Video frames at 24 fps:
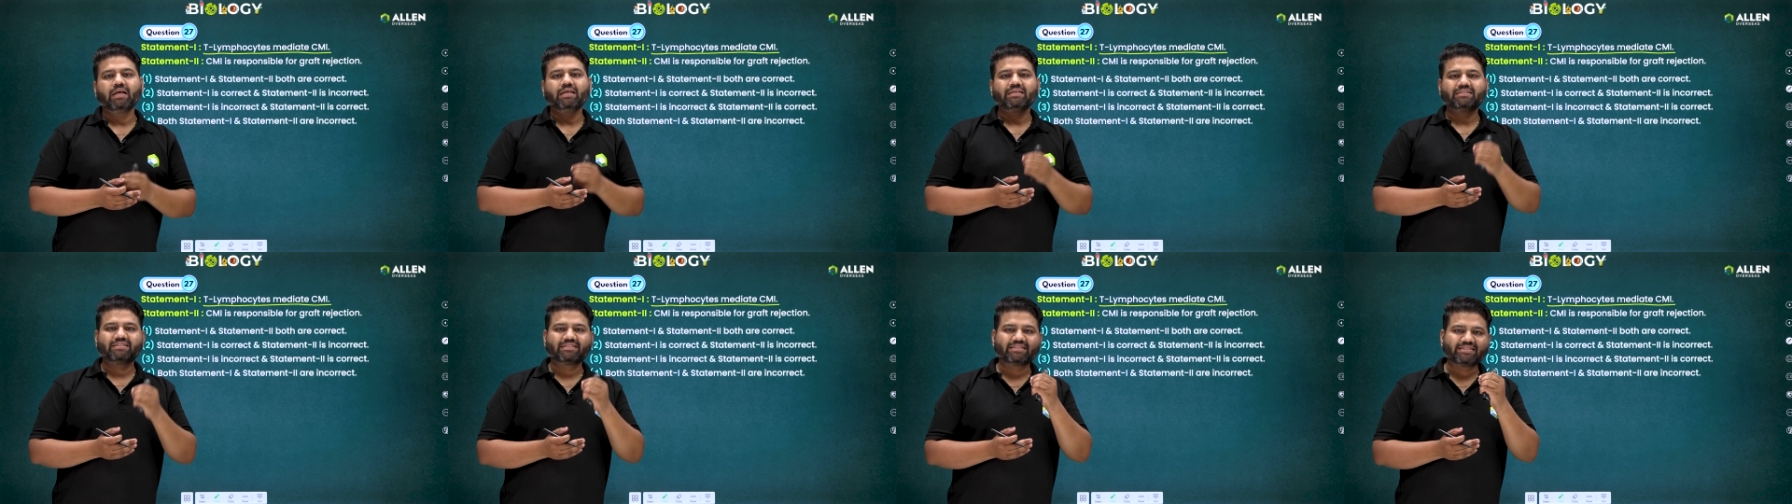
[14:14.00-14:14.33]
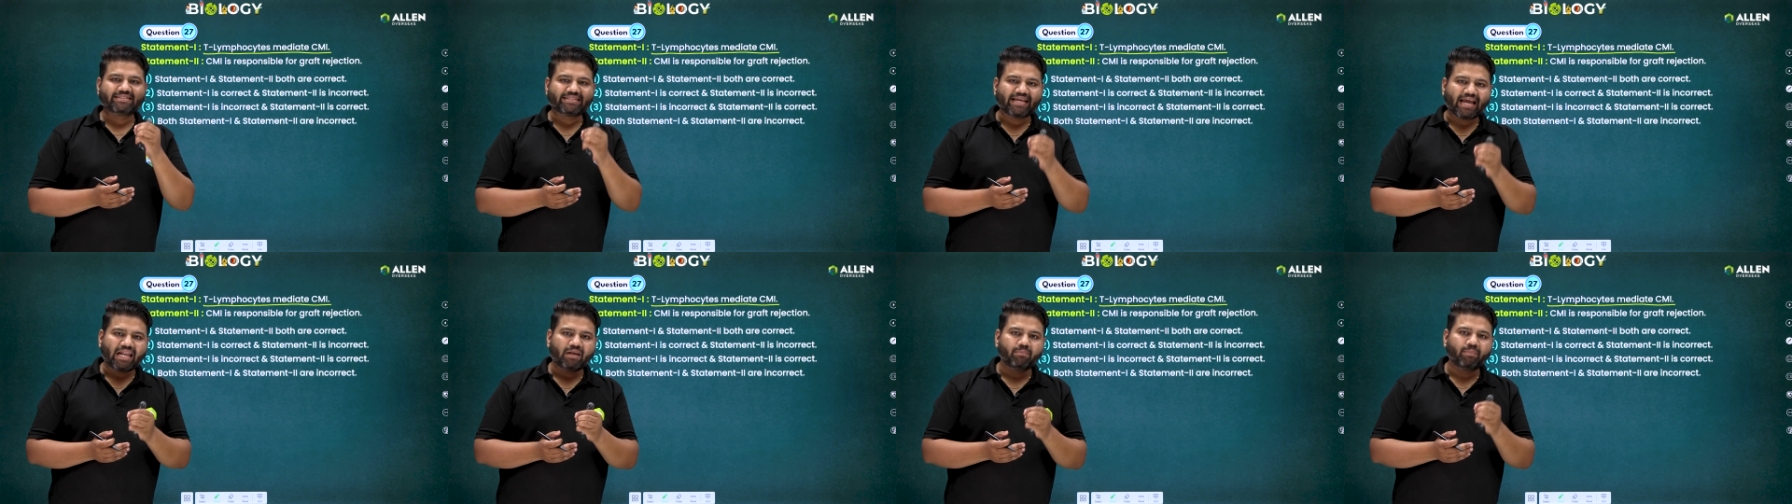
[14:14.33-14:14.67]

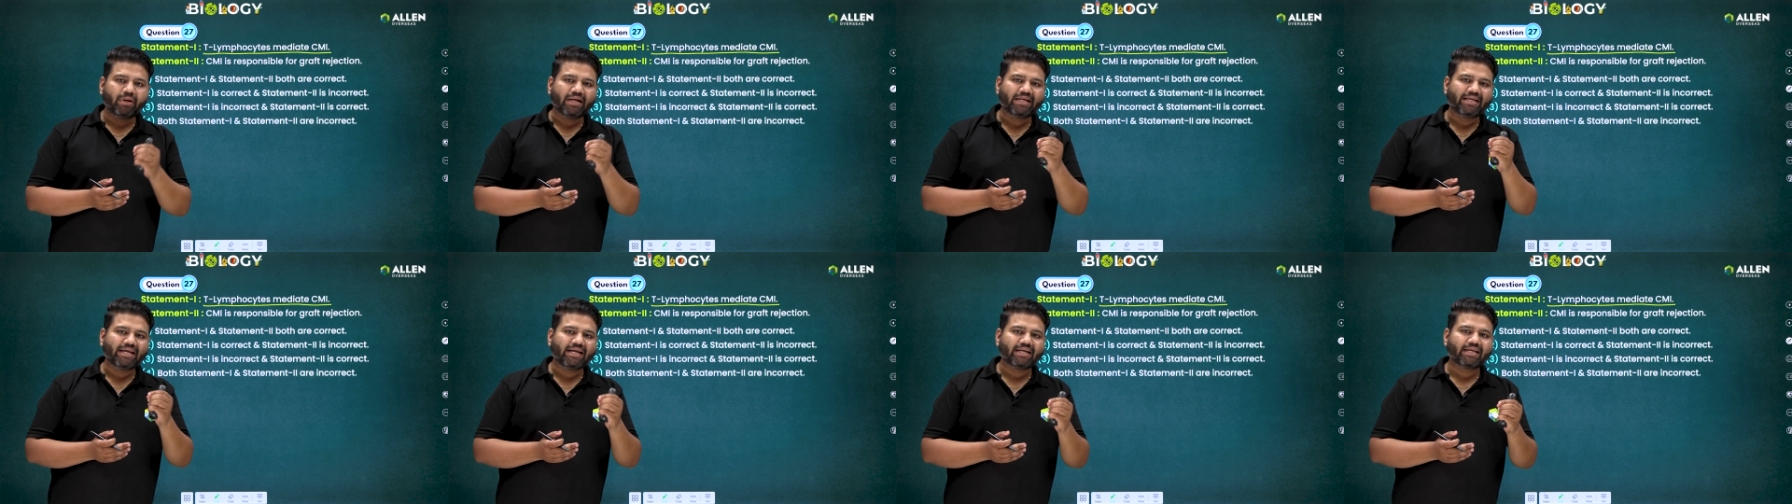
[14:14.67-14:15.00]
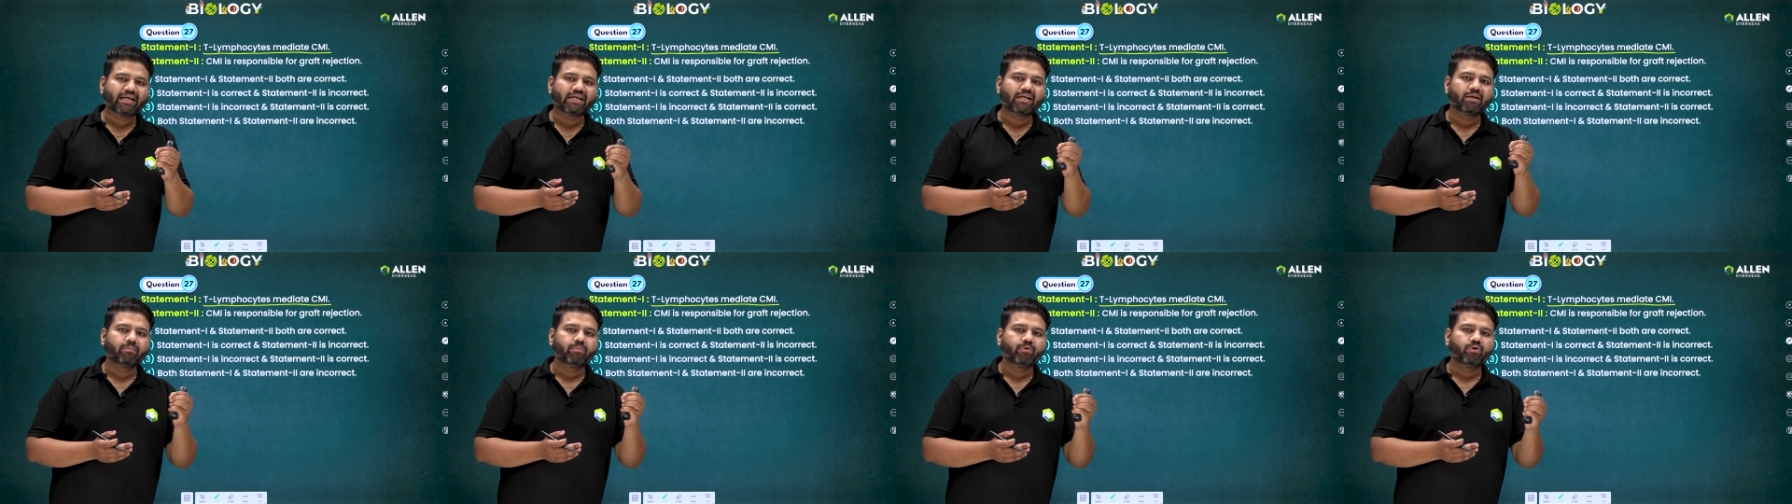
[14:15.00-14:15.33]
Cell
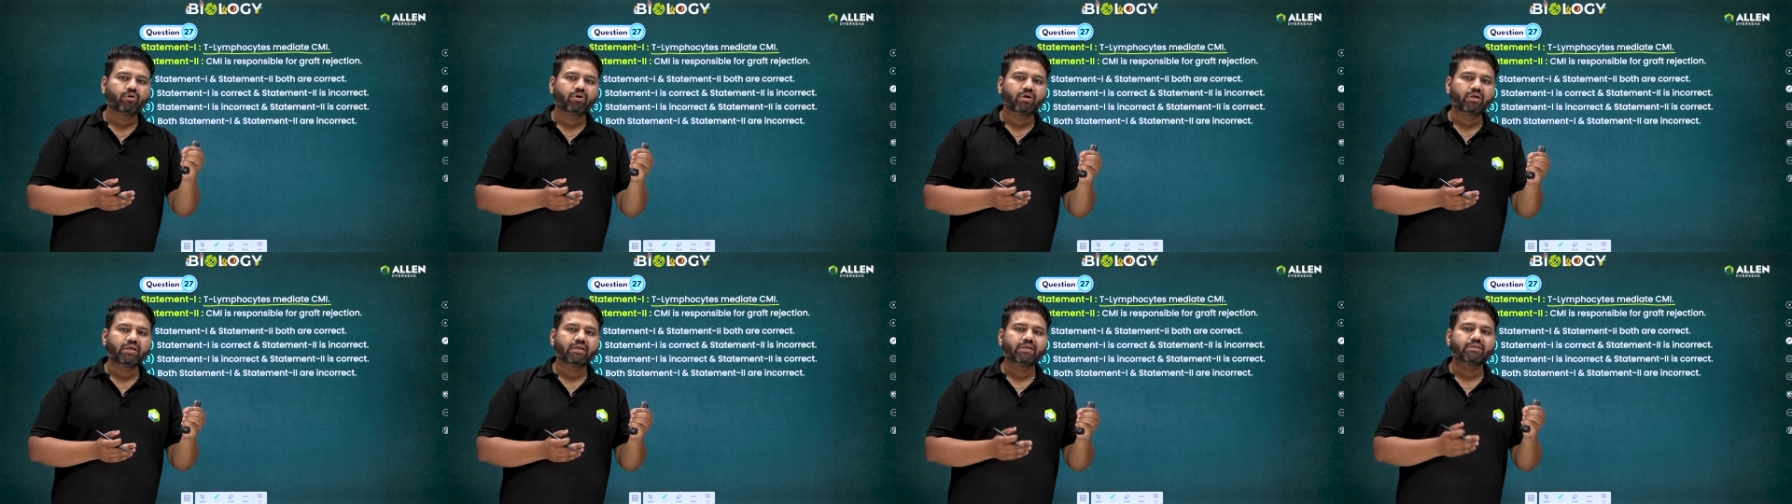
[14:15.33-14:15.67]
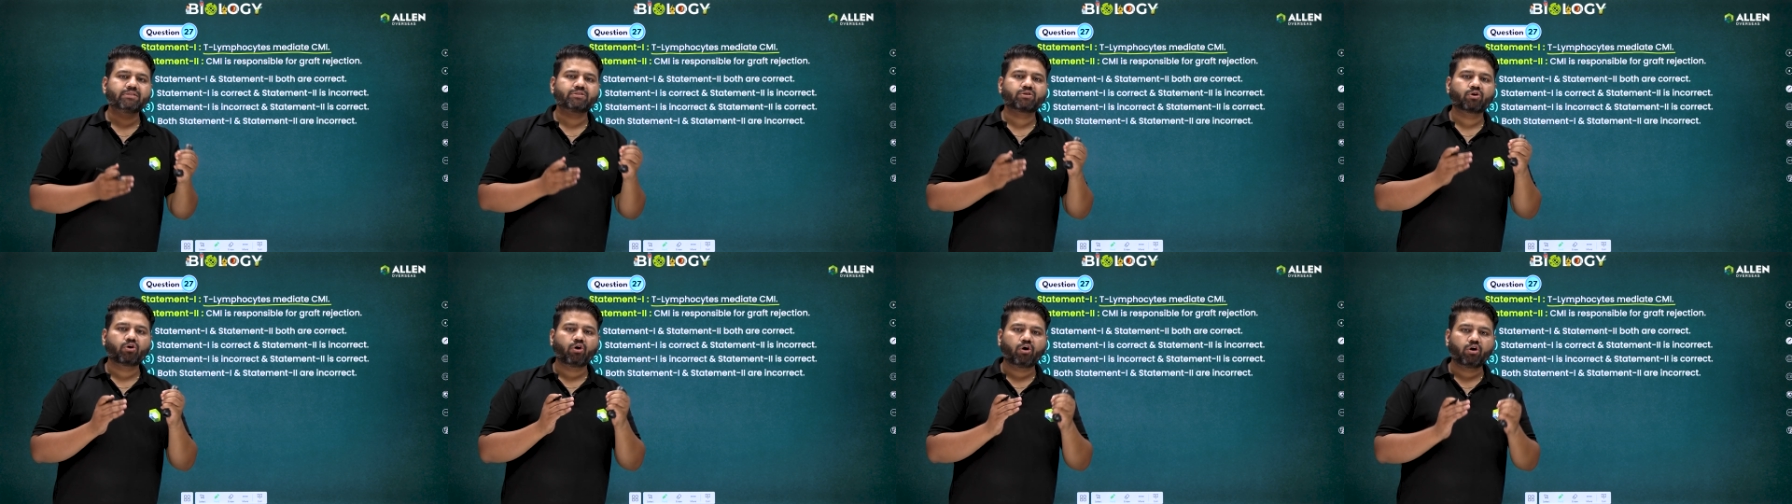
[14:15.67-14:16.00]
mediated immunity
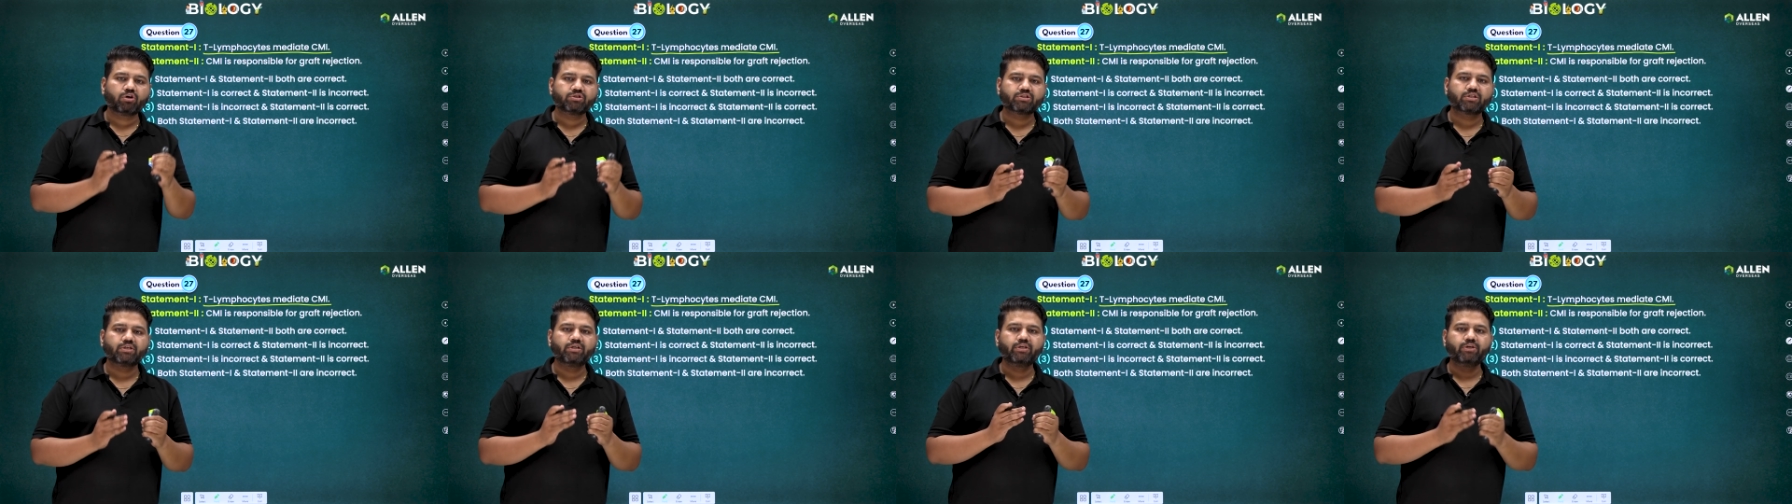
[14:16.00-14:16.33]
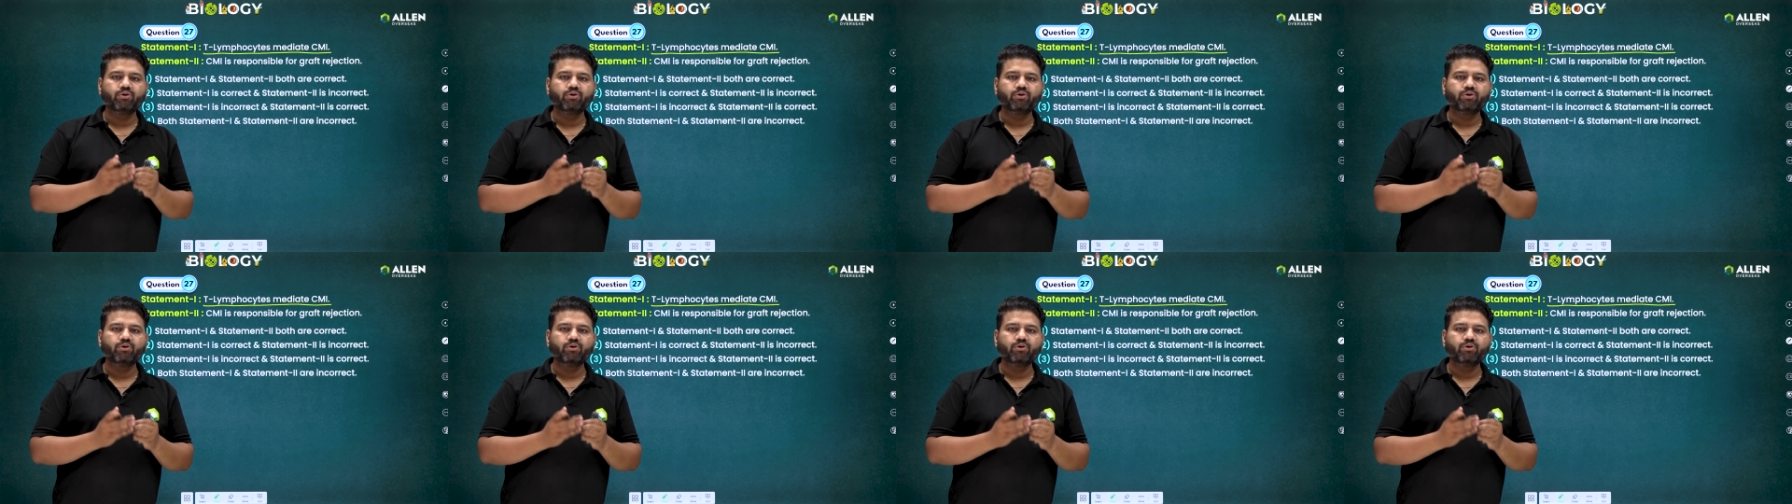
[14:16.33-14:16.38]
is caused